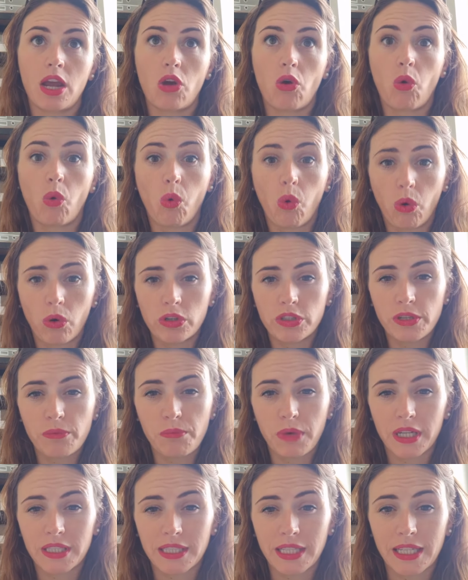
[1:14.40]
awarding
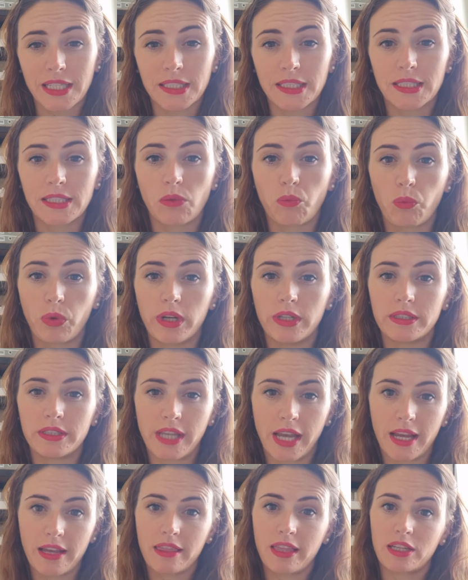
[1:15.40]
bodies will
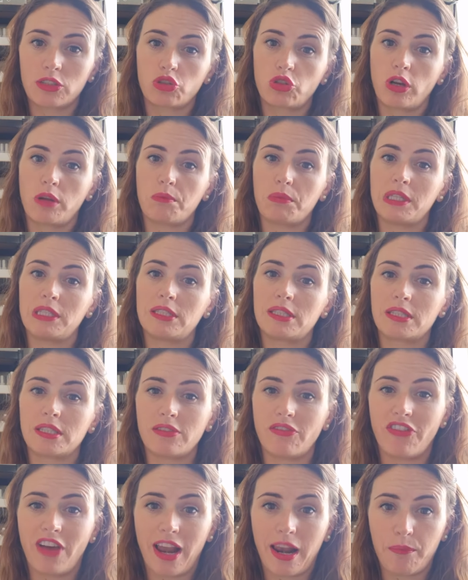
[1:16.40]
take that treatment,
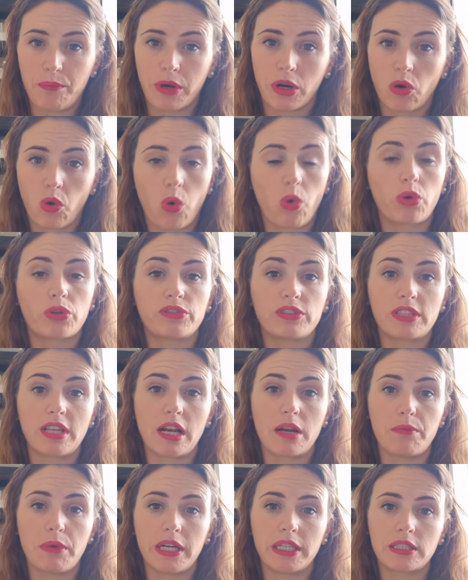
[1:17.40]
develop a course
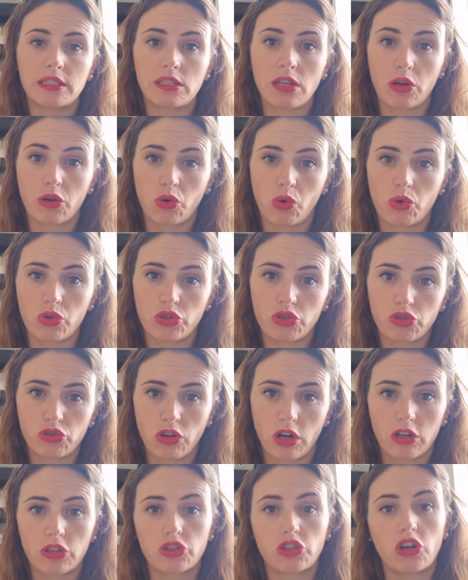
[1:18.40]
syllabus, a course
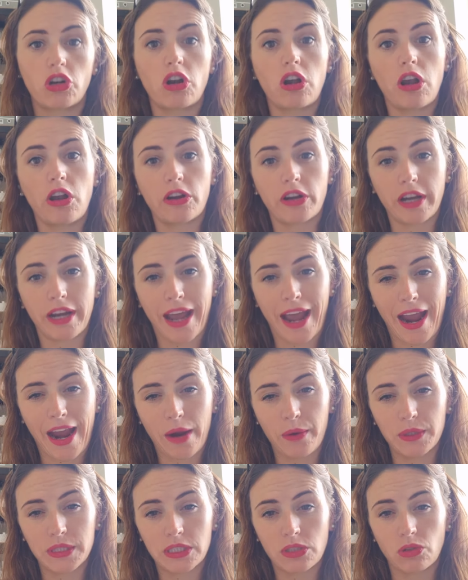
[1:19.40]
structure, look at
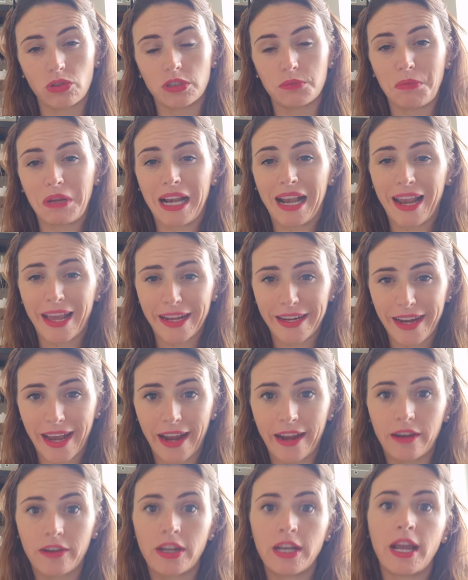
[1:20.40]
how it's going to be laid
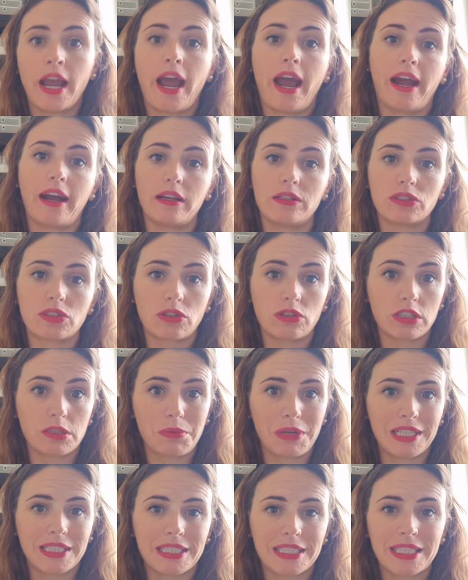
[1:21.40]
out, how it's going to
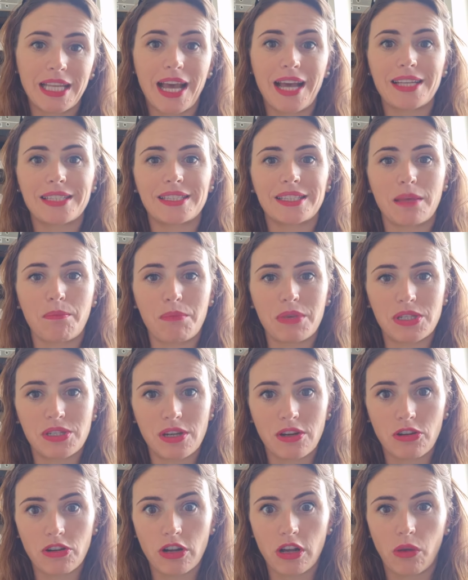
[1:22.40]
be assessed, the
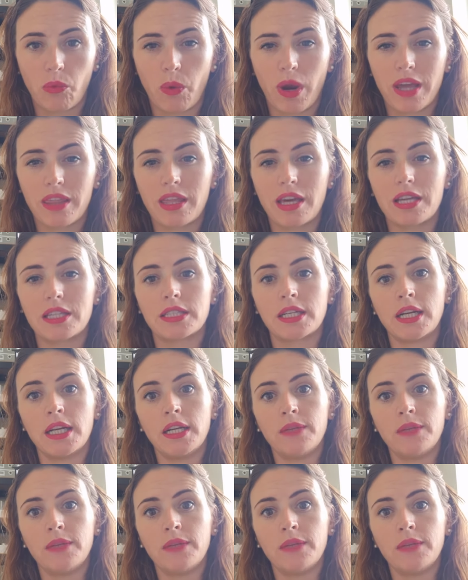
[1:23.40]
material with it,